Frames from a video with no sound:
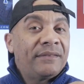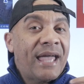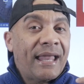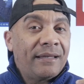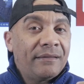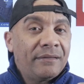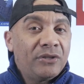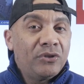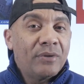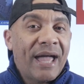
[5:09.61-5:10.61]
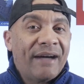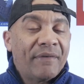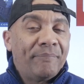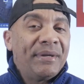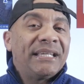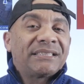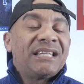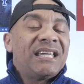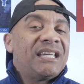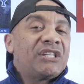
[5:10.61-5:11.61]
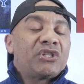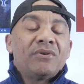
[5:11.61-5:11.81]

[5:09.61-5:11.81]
that you have a business,